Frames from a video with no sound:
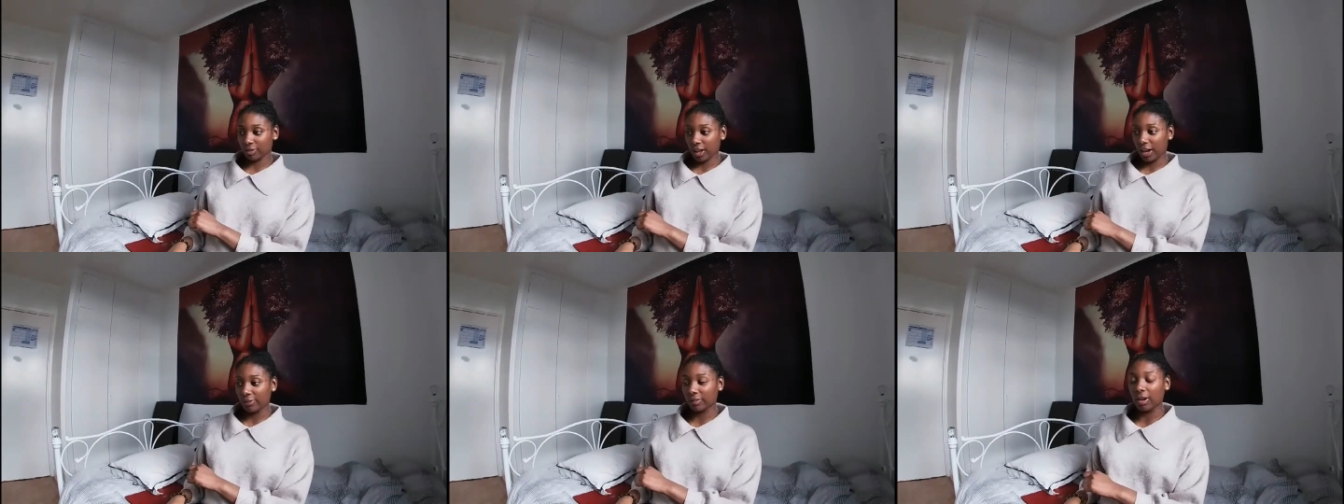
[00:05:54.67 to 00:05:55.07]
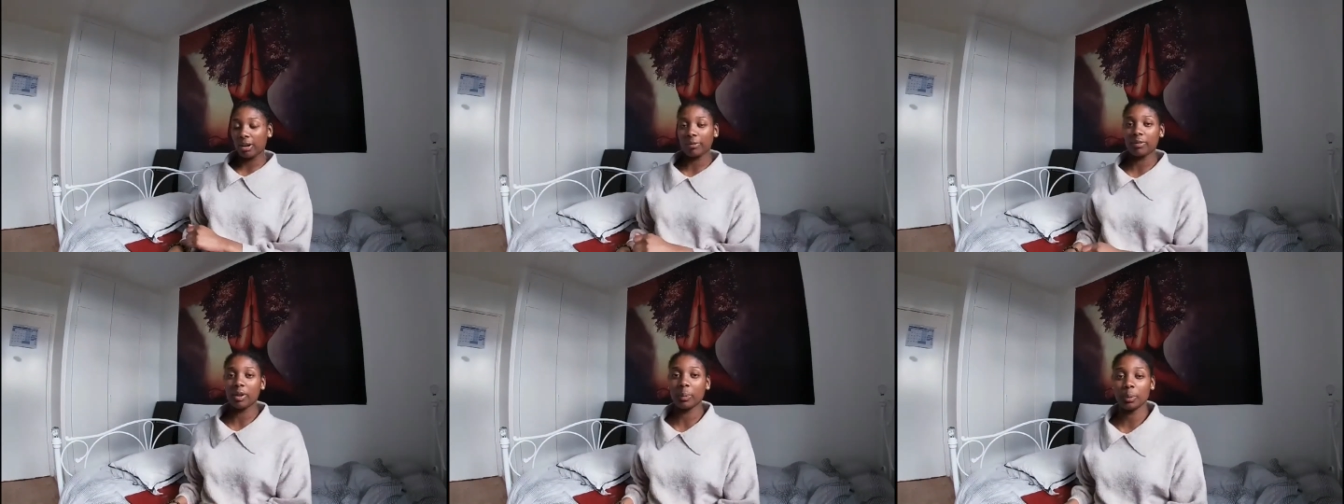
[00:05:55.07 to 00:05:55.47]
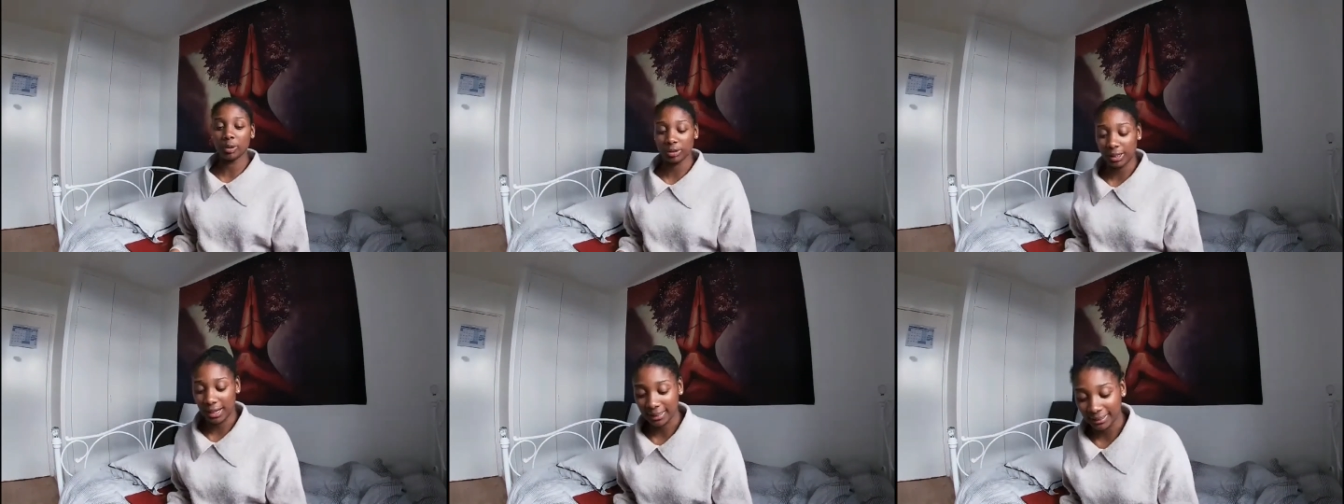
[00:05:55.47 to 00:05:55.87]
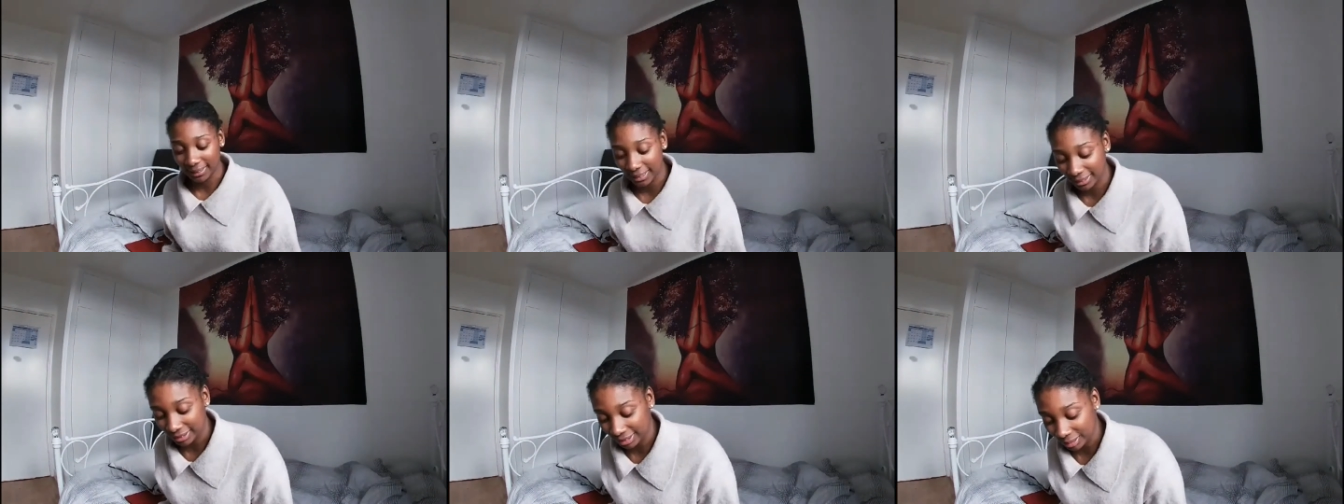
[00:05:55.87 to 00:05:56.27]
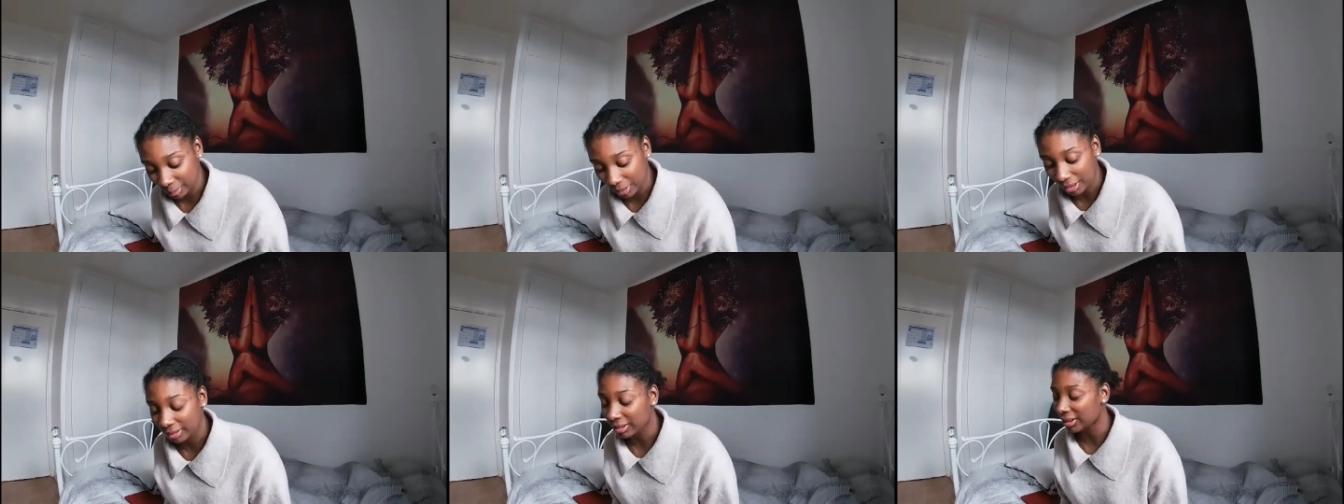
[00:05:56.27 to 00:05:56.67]
I've got a few more ideas as
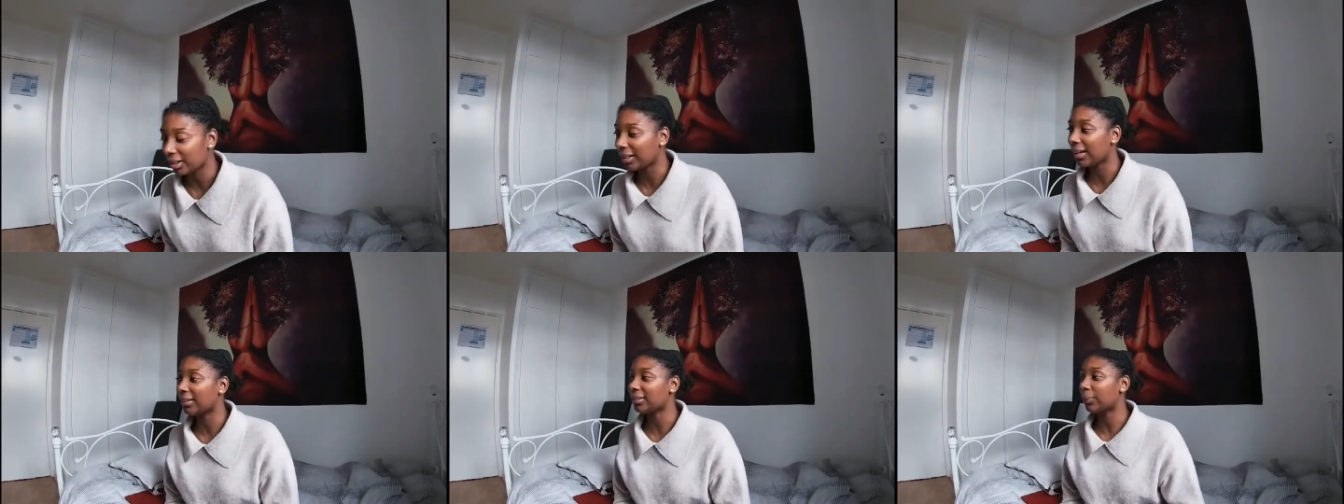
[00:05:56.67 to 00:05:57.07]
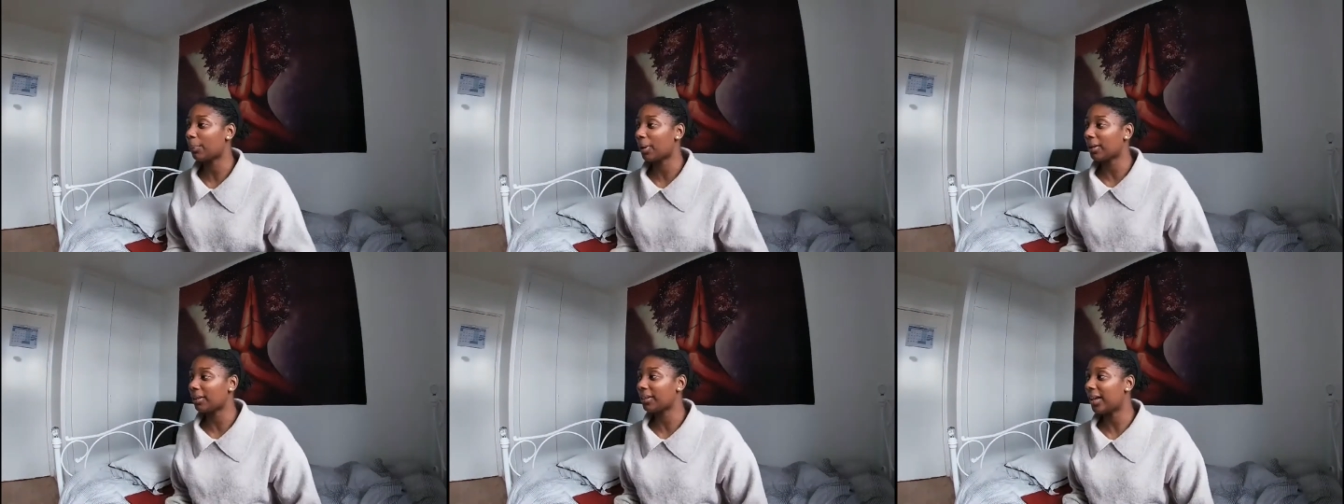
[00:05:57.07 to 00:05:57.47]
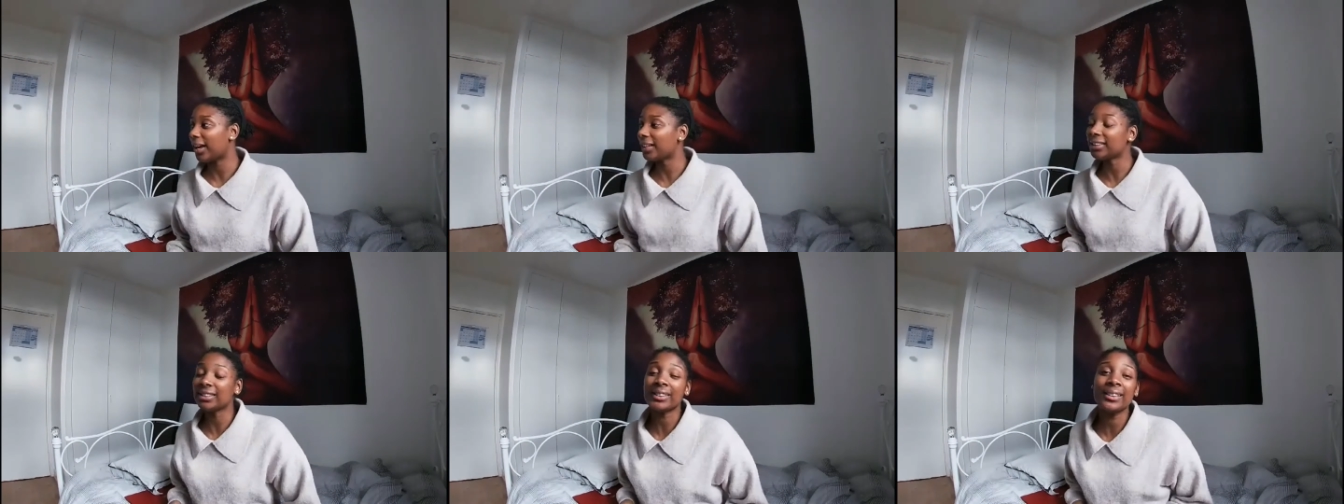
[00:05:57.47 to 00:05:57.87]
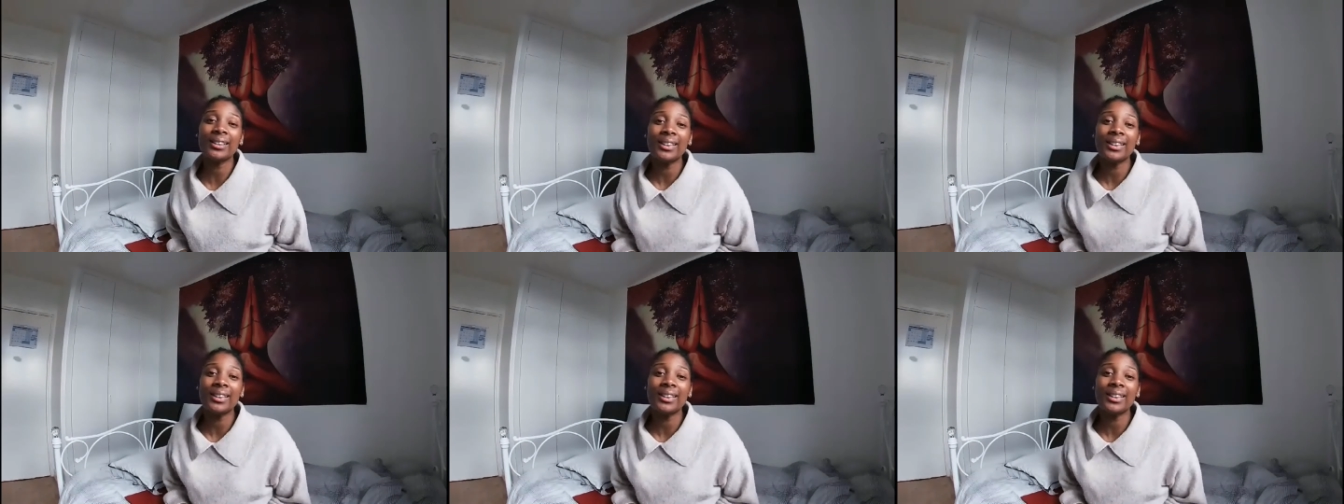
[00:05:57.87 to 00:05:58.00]
well. So that's a bit of dust.